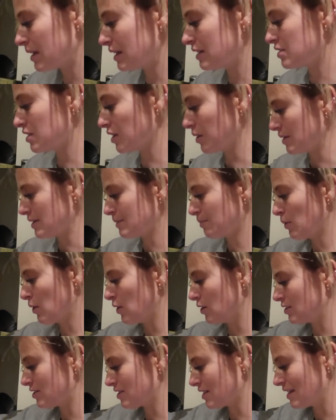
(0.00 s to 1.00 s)
I'm gonna do is
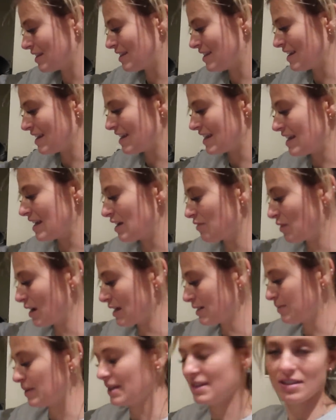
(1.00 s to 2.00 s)
put the
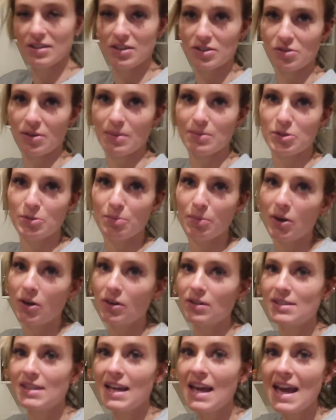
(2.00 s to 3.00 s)
recipe in the description
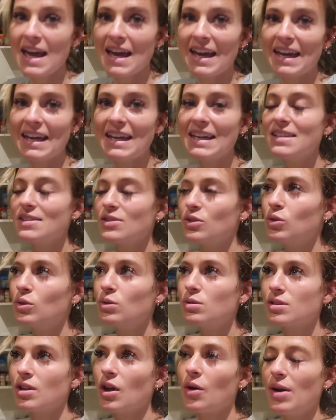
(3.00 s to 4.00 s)
box. It is
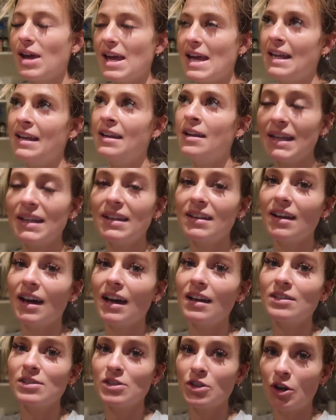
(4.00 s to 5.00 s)
also in mine and
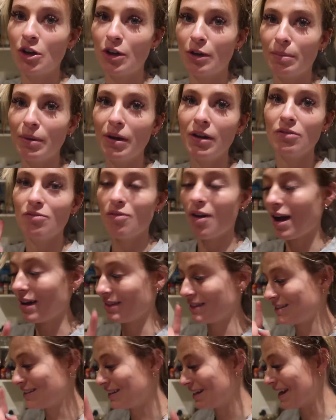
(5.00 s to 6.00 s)
Niall's cookbook,
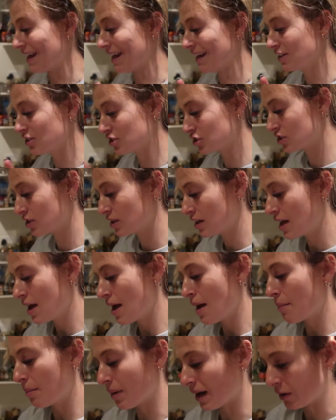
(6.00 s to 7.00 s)
Rather Delish,
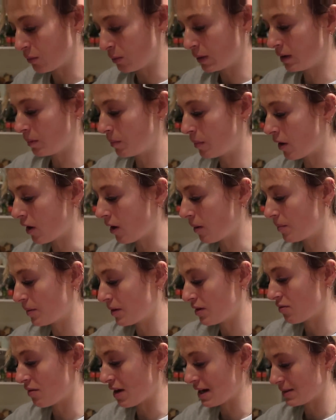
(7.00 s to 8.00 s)
but I will
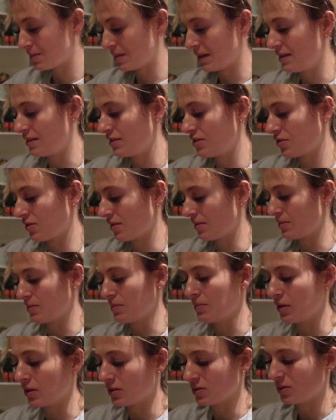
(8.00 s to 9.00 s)
pop the recipe in the
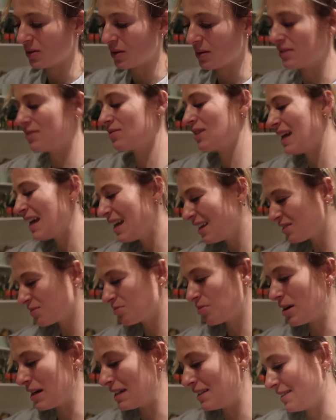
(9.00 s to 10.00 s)
description box, although it is
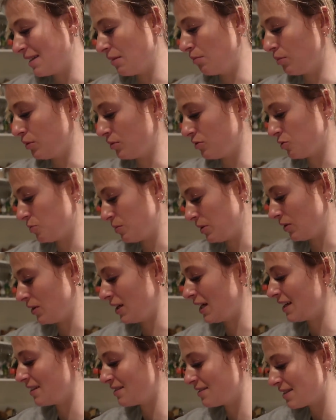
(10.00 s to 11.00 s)
pretty simple, to be
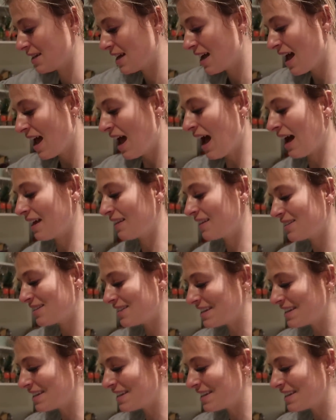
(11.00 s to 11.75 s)
honest. And the